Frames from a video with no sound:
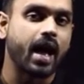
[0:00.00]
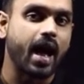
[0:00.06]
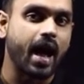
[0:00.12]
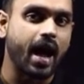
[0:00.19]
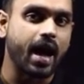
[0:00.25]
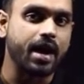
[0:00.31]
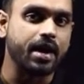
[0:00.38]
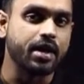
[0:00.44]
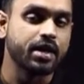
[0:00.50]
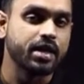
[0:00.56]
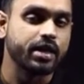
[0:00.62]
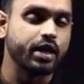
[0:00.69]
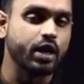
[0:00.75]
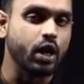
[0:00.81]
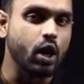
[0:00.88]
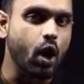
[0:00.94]
and
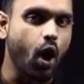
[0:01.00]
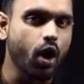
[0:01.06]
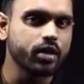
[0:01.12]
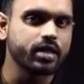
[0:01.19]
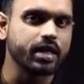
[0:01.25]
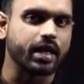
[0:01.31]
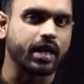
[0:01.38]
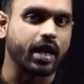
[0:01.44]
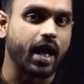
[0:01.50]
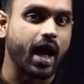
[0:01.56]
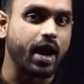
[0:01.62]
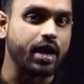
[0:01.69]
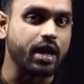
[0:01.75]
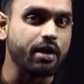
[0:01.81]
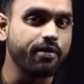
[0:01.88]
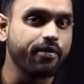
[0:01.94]
the logic,
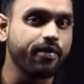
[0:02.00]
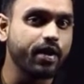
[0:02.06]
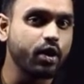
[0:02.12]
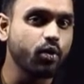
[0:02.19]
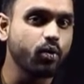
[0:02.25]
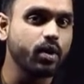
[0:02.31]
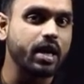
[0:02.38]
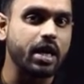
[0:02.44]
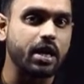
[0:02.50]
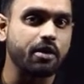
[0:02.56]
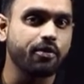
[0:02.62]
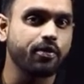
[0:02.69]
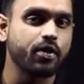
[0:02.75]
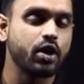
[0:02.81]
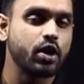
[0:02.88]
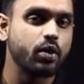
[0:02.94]
and if and only
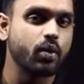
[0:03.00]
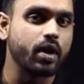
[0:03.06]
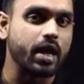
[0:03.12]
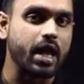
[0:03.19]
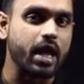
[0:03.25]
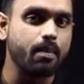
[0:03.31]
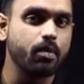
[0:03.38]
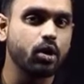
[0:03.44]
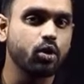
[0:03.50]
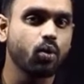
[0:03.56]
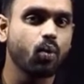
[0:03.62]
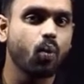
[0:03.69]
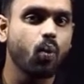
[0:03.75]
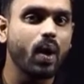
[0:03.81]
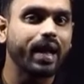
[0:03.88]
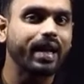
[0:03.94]
if you are able to
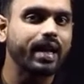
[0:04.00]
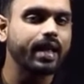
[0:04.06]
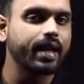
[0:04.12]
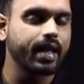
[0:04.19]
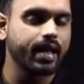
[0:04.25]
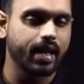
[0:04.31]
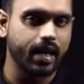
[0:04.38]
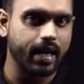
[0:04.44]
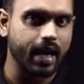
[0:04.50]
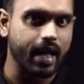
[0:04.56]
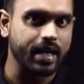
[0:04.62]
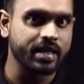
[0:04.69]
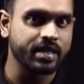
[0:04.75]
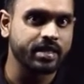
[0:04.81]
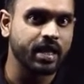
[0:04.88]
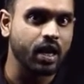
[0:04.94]
quickly
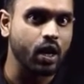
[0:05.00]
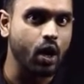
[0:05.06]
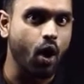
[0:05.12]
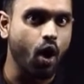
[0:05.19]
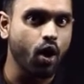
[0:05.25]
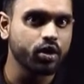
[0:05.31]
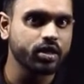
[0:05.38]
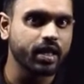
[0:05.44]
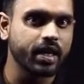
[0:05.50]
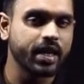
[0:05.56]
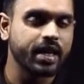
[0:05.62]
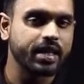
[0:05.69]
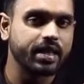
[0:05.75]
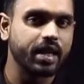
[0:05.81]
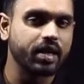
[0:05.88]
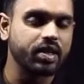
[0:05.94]
recognize the logic
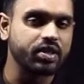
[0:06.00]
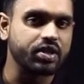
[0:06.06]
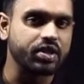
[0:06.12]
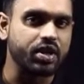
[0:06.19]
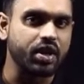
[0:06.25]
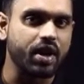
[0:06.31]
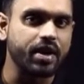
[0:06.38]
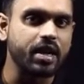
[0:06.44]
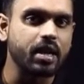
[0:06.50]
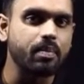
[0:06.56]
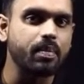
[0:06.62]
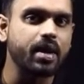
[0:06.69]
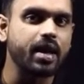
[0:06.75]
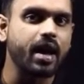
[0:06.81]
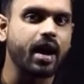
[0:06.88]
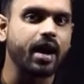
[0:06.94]
that is running
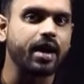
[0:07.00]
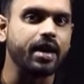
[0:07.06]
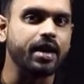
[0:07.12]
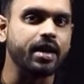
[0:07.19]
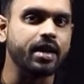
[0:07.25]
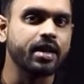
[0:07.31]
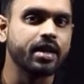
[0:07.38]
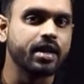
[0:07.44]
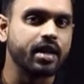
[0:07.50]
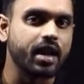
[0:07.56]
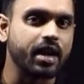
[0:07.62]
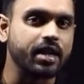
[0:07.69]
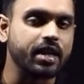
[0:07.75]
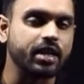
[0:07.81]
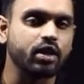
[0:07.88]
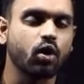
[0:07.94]
behind
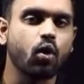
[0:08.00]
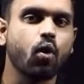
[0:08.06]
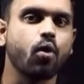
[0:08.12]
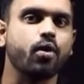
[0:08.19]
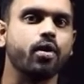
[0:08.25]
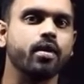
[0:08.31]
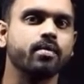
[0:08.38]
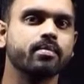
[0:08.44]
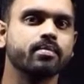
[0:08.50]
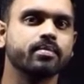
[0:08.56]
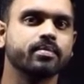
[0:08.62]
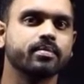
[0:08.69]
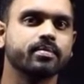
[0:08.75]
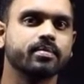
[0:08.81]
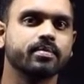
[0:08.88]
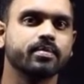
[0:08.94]
writing the code.
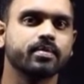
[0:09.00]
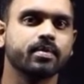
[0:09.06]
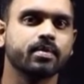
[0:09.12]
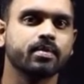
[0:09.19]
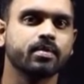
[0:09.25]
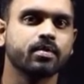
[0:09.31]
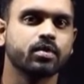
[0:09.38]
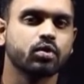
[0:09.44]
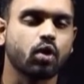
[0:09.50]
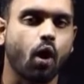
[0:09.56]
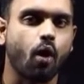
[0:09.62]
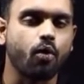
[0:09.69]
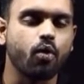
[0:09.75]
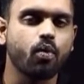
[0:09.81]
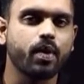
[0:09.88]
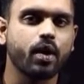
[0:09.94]
So
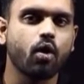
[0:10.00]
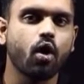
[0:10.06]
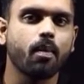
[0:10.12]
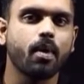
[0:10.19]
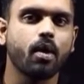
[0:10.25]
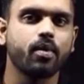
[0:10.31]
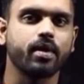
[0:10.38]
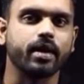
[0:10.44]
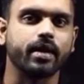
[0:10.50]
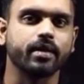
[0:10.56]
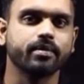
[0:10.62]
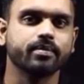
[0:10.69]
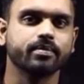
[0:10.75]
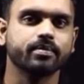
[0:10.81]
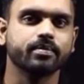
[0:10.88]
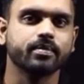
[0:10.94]
how do we go about it?
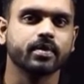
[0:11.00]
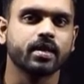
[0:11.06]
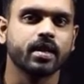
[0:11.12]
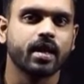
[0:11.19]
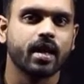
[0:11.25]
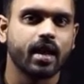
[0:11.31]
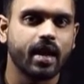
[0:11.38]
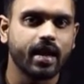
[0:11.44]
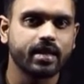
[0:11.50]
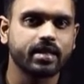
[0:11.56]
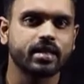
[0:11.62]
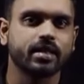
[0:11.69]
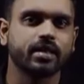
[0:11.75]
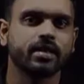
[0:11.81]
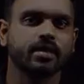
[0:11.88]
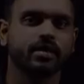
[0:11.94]

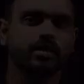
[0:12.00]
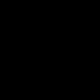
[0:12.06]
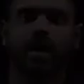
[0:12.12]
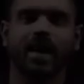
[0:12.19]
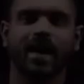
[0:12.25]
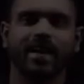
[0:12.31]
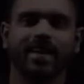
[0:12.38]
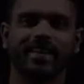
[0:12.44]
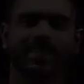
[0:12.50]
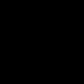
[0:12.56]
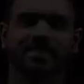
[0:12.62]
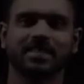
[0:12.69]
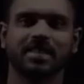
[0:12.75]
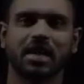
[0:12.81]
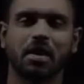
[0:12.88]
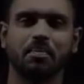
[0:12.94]
Hi,
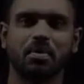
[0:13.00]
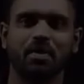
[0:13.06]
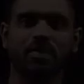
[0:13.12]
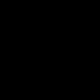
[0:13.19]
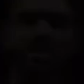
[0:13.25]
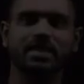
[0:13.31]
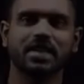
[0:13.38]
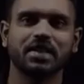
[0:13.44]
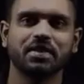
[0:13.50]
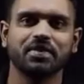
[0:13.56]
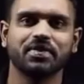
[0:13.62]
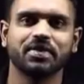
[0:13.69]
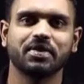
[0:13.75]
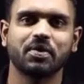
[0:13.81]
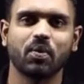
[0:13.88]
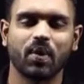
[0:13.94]
I'm Praveen
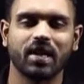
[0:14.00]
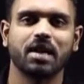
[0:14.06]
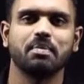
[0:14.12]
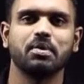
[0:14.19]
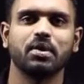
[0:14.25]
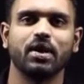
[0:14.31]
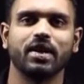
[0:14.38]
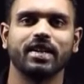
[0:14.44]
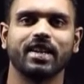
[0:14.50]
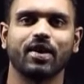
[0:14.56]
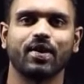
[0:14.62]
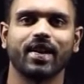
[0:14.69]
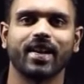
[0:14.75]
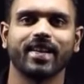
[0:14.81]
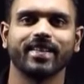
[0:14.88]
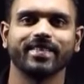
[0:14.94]
Jadhav. Welcome to Learn
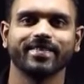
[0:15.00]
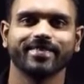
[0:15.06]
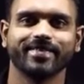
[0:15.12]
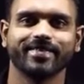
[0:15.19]
Online.